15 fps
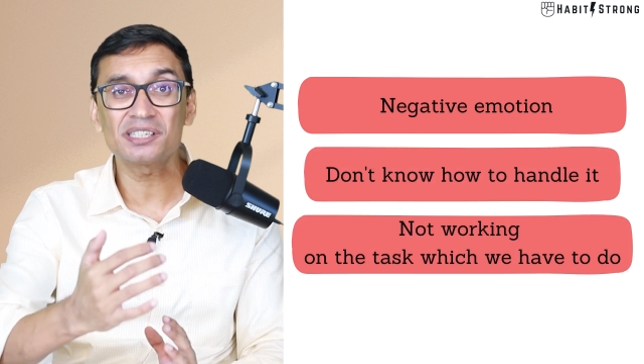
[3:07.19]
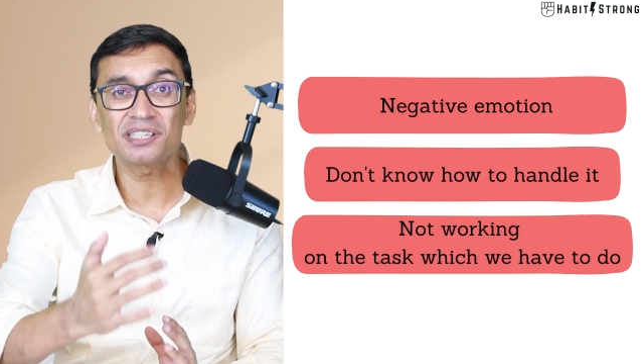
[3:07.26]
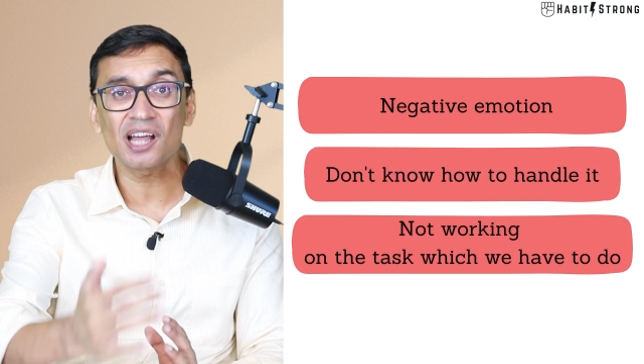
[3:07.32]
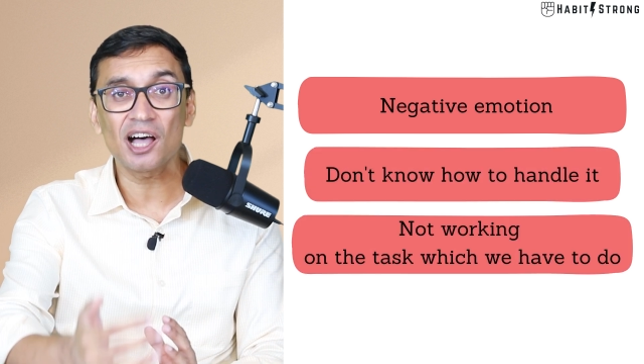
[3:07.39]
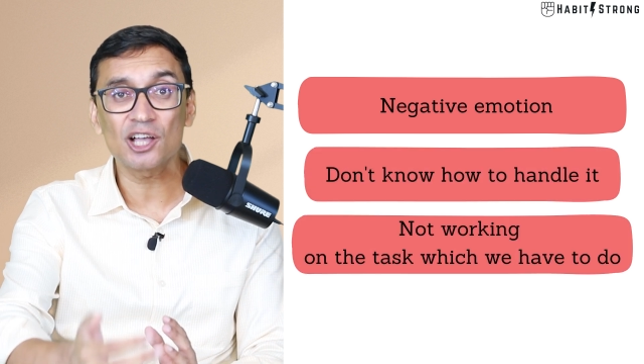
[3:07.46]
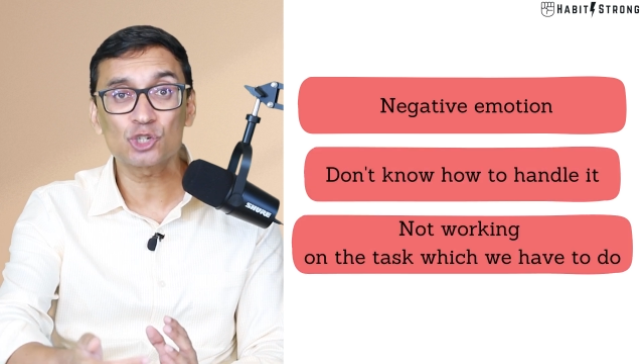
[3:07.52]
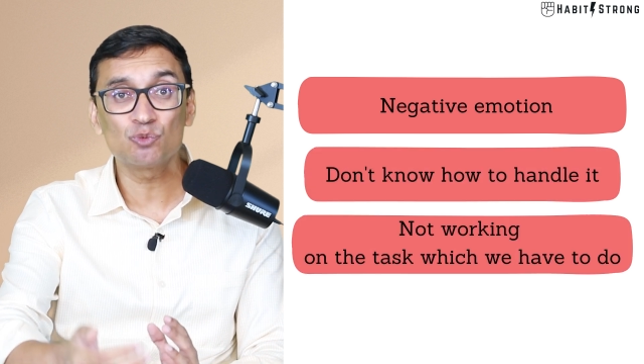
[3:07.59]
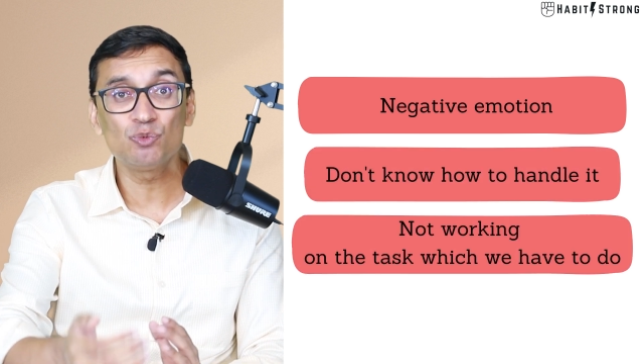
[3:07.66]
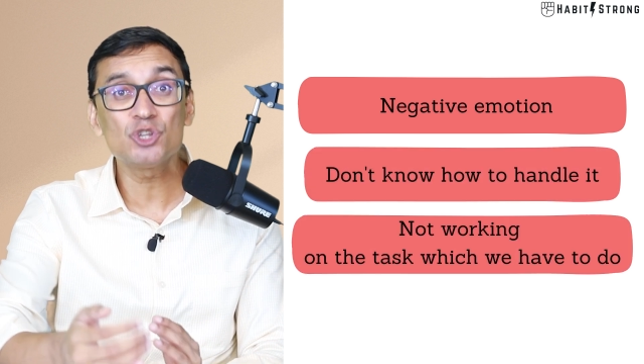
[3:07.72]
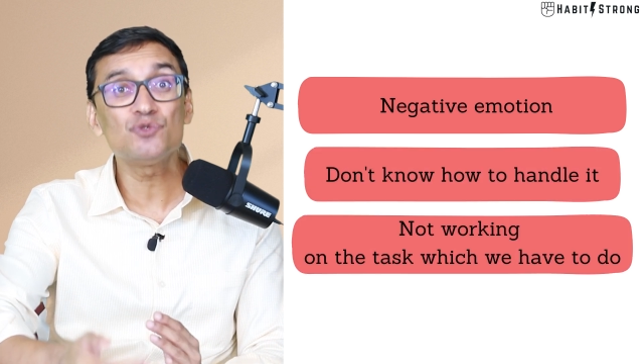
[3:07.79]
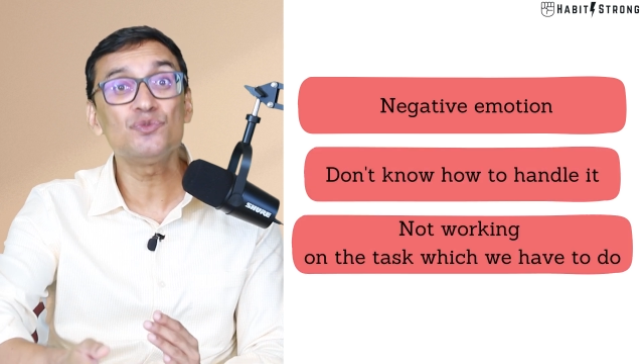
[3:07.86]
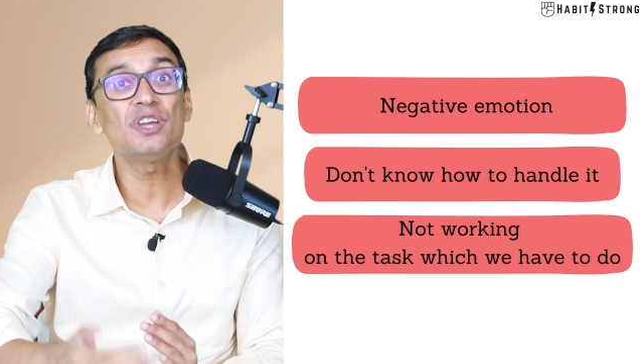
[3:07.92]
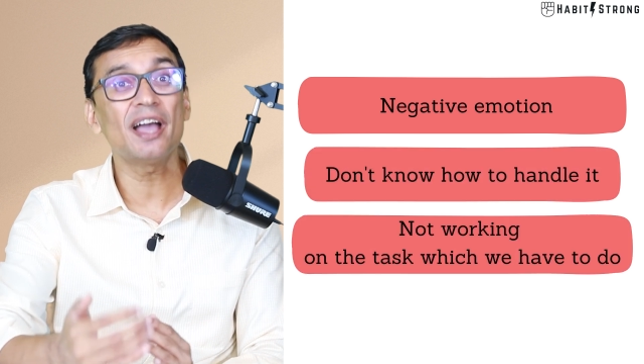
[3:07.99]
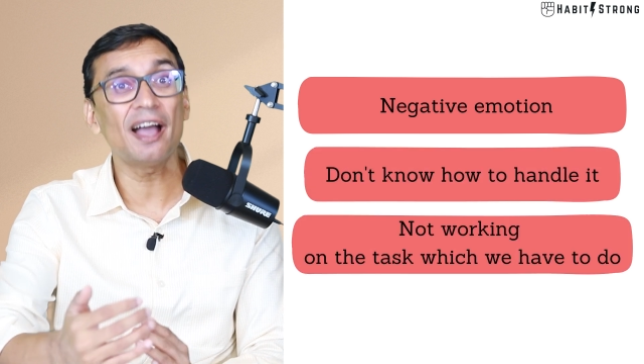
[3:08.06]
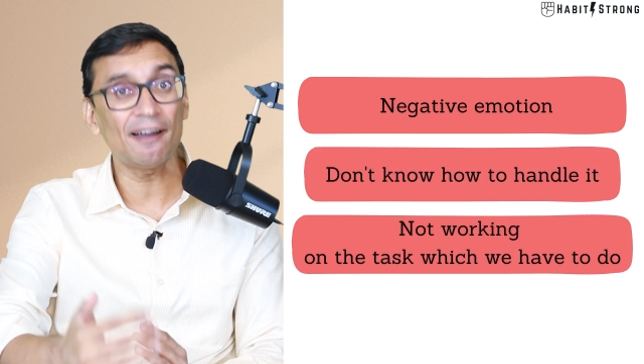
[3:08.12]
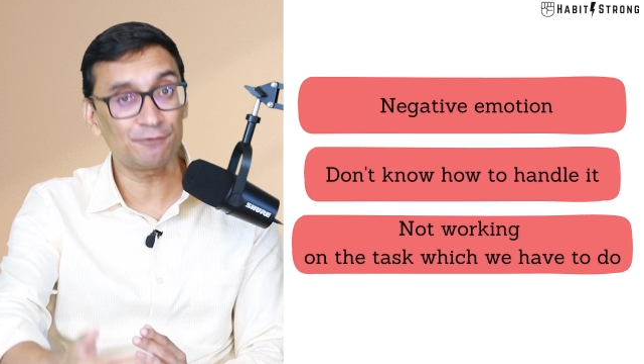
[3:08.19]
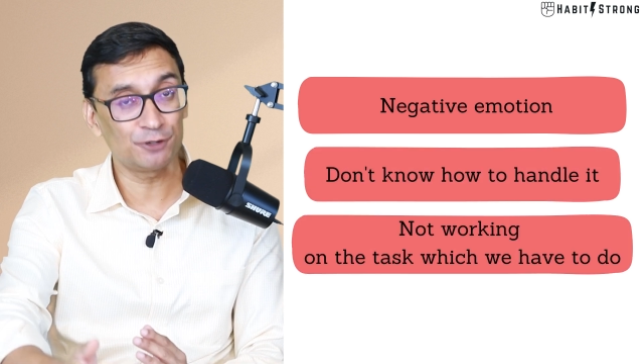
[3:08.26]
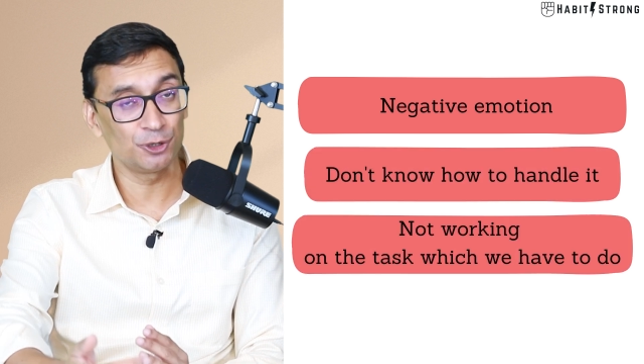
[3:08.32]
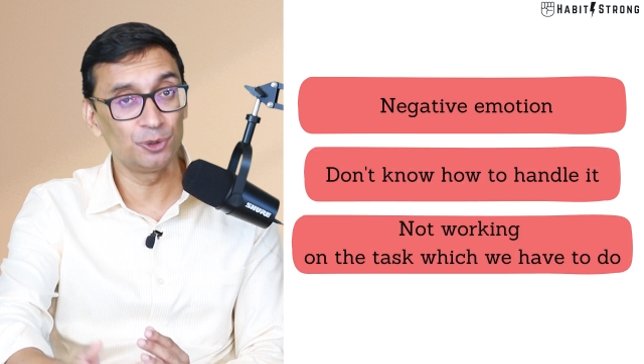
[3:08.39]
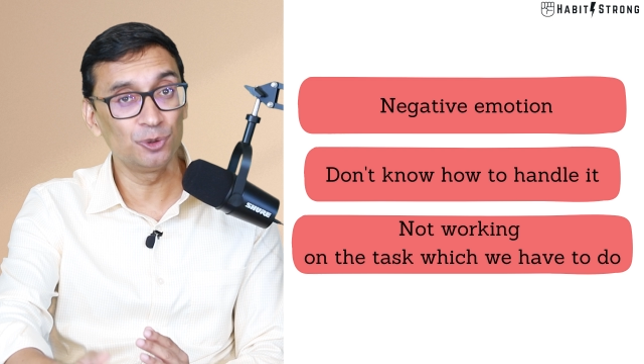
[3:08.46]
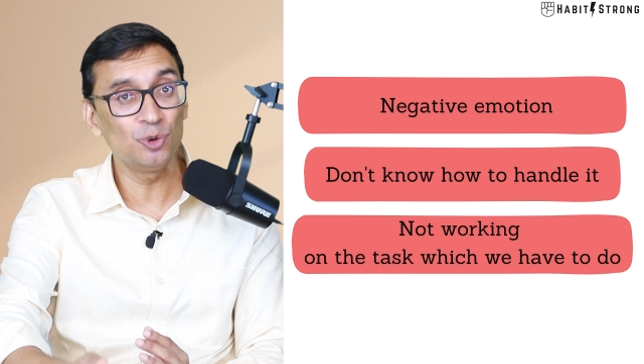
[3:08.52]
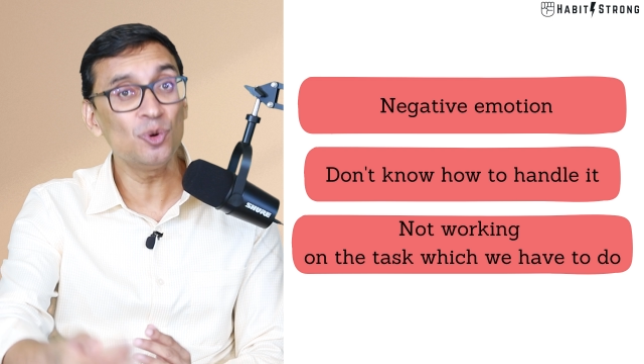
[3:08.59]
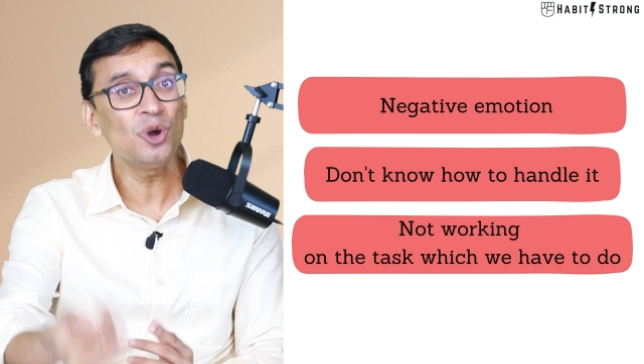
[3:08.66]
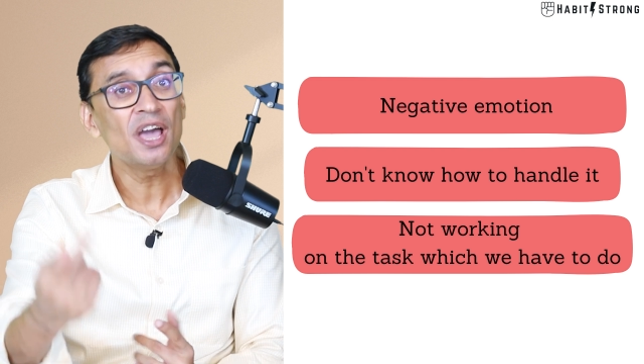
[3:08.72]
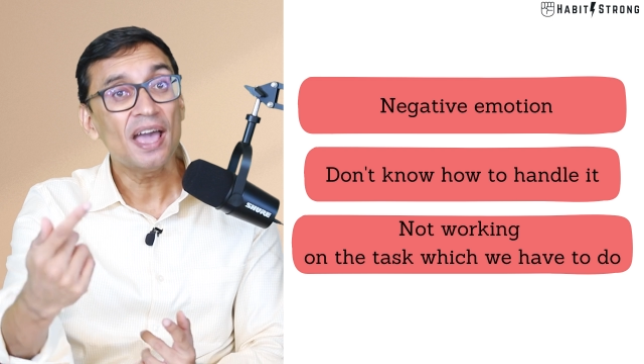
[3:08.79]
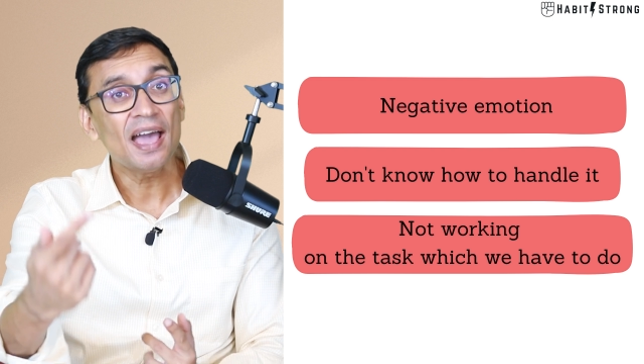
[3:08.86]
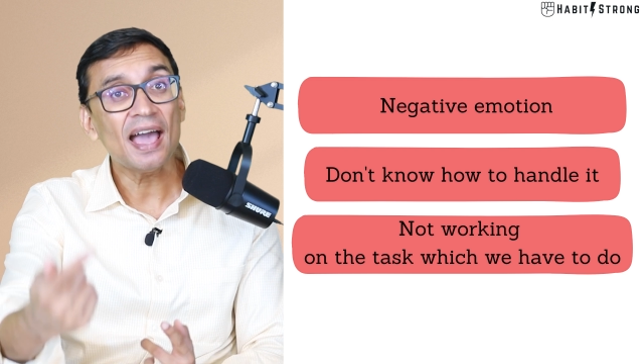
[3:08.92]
task which we have to do,